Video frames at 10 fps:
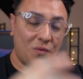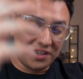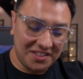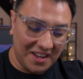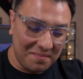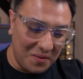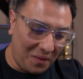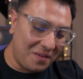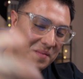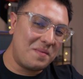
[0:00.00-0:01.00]
What's up and
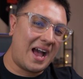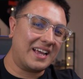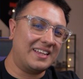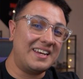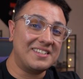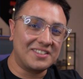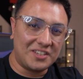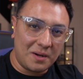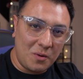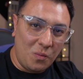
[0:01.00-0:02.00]
welcome back, ladies and
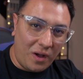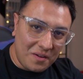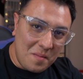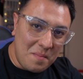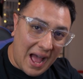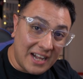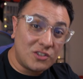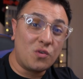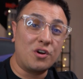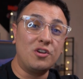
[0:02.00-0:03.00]
gentlemen. Welcome
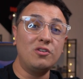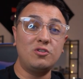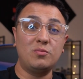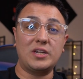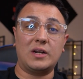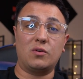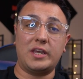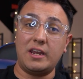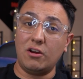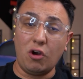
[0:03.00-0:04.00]
back to our YouTube channel
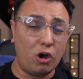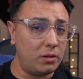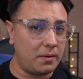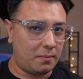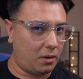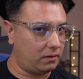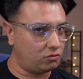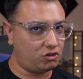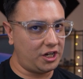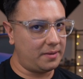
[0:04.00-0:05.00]
here, all about
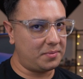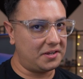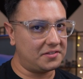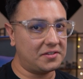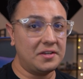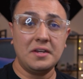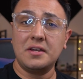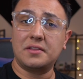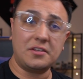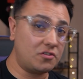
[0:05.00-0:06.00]
Marvel's Champions.
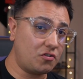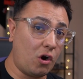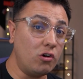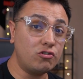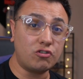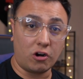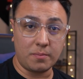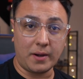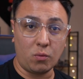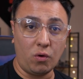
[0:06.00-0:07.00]
This is your host,
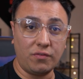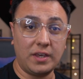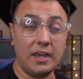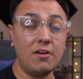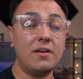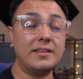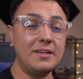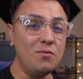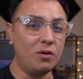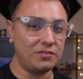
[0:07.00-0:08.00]
Stark Matter Wolf, here at
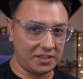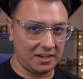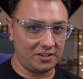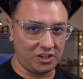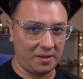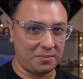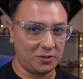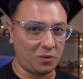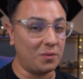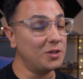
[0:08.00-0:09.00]
the Wolf Center
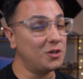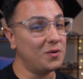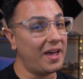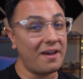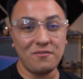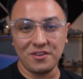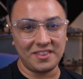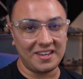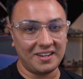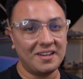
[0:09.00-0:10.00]
Champions, where we do
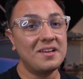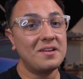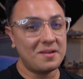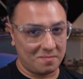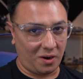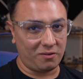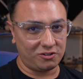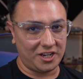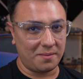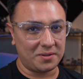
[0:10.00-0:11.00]
everything Marvel
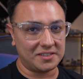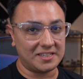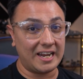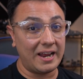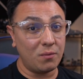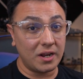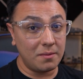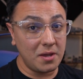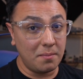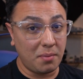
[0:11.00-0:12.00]
Champions. Today, we're going to
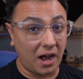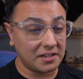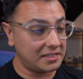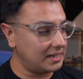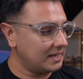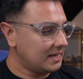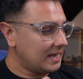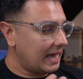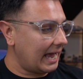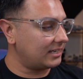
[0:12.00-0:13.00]
be unboxing
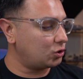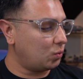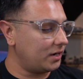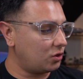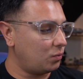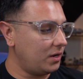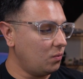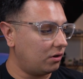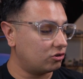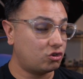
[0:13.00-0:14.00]
X-23.
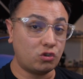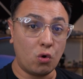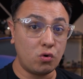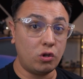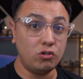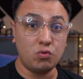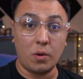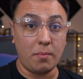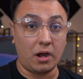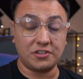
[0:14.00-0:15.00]
We're so close to
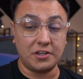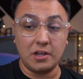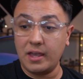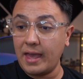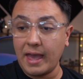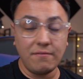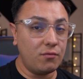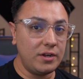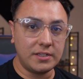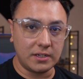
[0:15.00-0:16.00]
unboxing
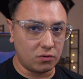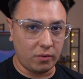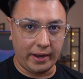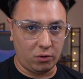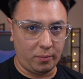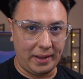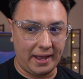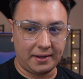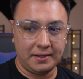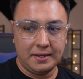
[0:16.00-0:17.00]
every single hero
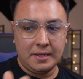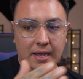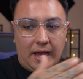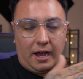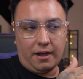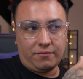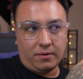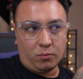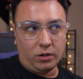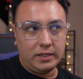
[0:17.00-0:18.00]
pack
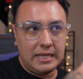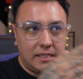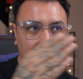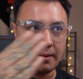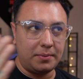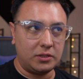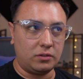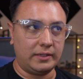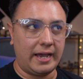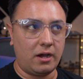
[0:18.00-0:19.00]
from release up
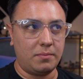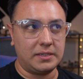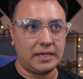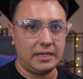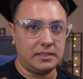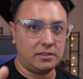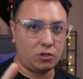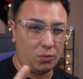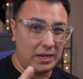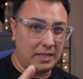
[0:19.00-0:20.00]
until now, besides
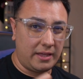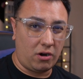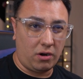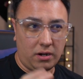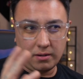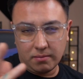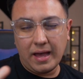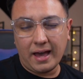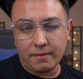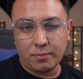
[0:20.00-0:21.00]
3 that are
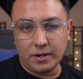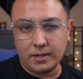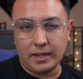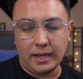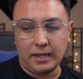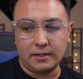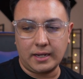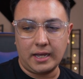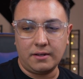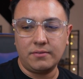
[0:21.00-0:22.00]
out of print and
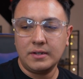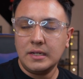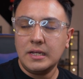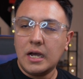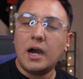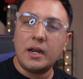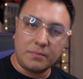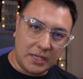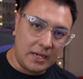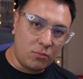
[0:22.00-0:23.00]
kind of
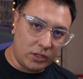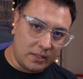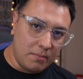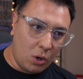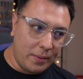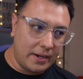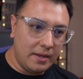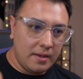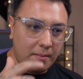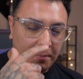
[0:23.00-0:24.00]
unobtainable at the
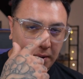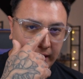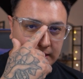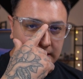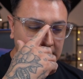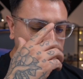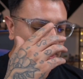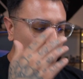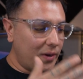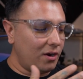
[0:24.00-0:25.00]
moment. But
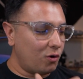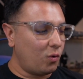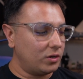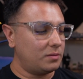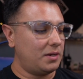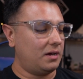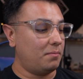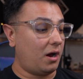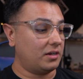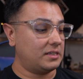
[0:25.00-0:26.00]
we are going to be
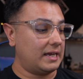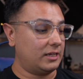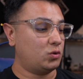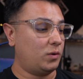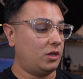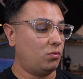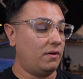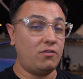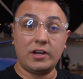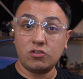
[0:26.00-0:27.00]
unboxing X-23.
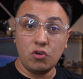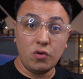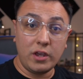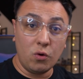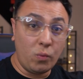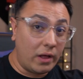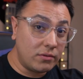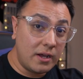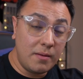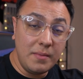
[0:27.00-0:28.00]
If you guys are new here,
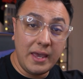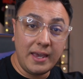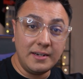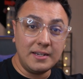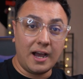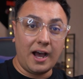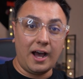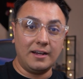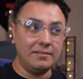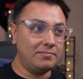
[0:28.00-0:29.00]
welcome and
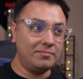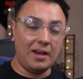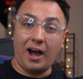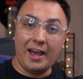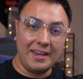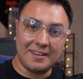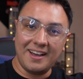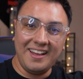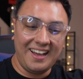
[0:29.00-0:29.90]
hi.